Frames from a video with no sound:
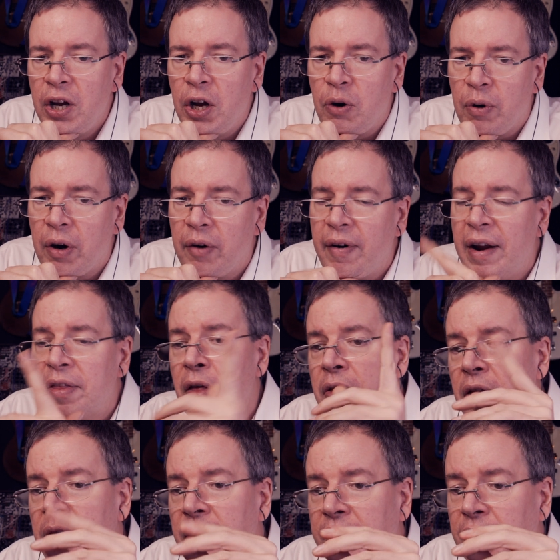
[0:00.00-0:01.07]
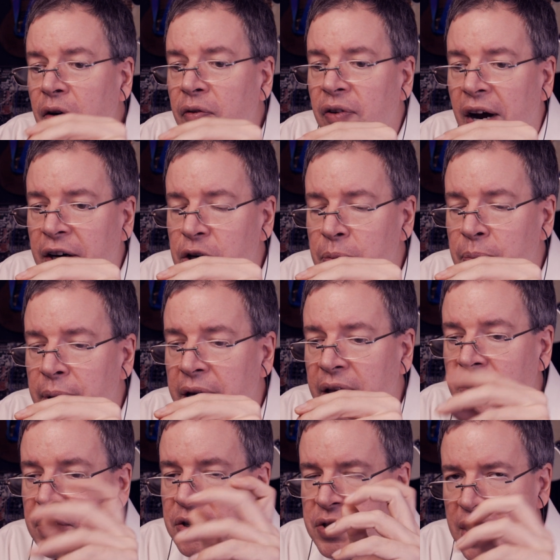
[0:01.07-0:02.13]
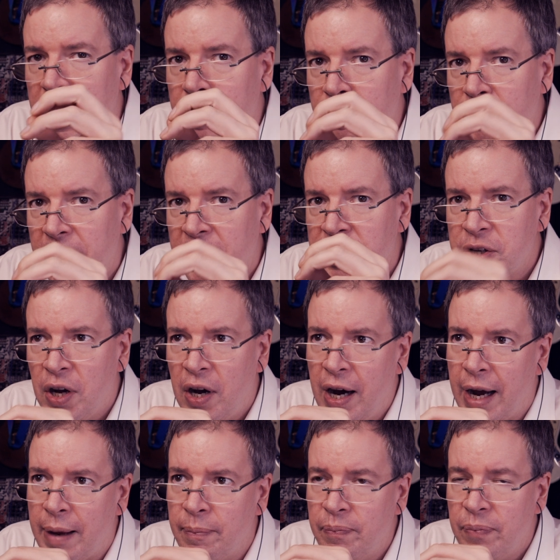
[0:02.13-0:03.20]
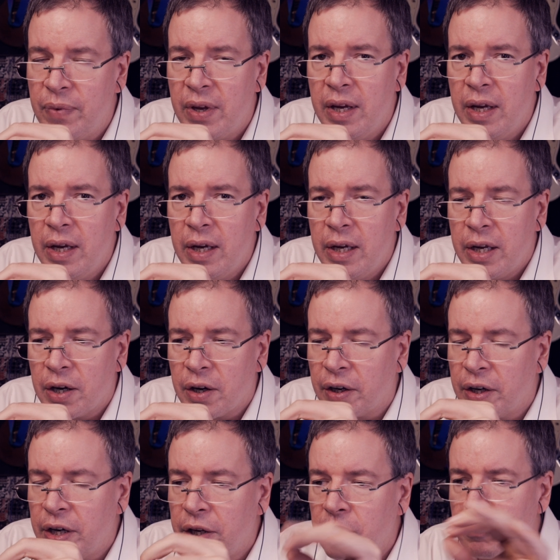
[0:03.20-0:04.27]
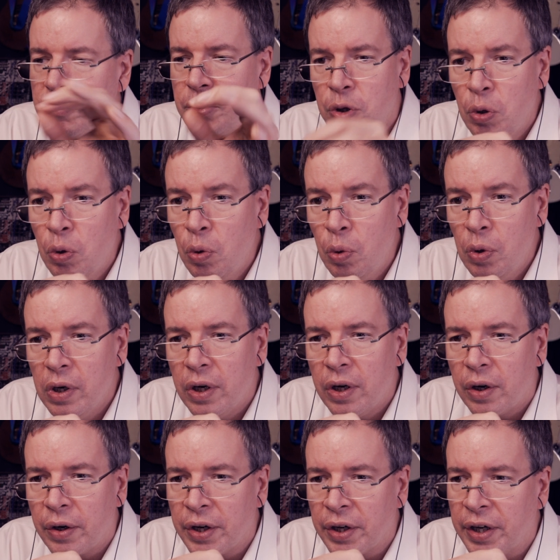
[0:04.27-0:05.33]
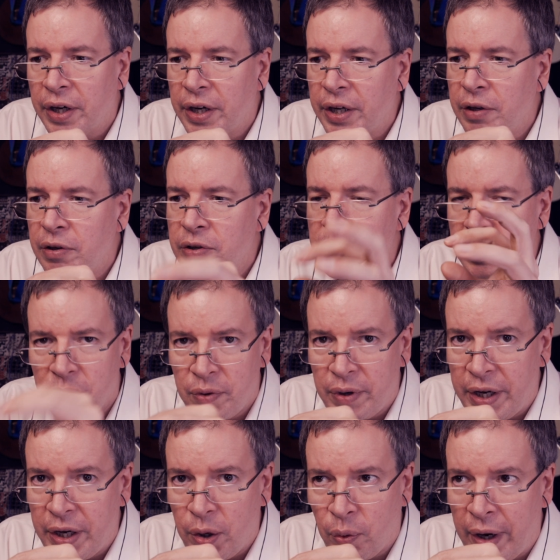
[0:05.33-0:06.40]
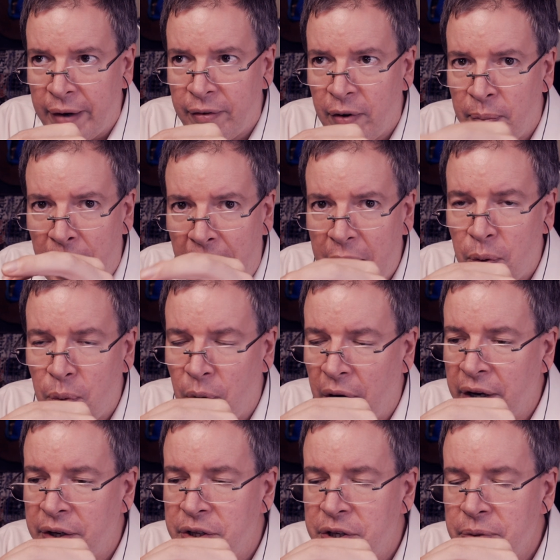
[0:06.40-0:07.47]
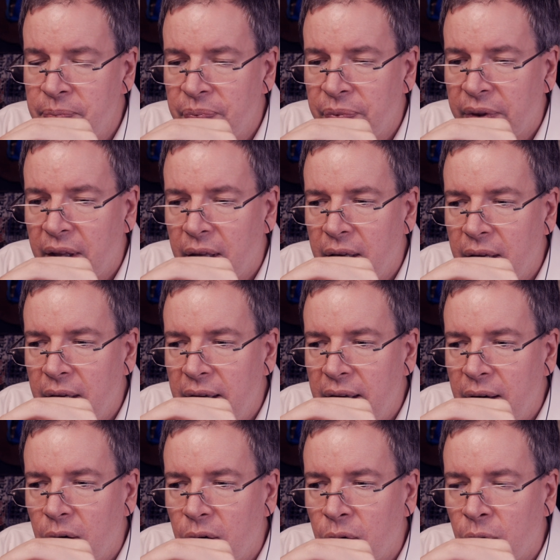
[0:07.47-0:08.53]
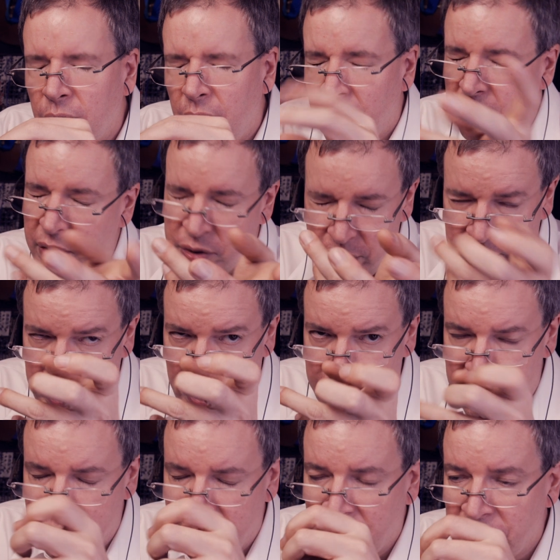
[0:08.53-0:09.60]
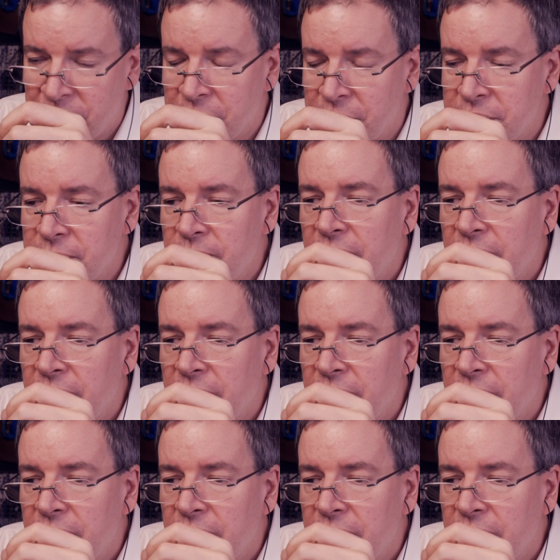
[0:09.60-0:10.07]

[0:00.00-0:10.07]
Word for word: where rather than the Q factor being the same each time, you're going to use two, or you're going to use three, or whatever biquads, or other types of filters,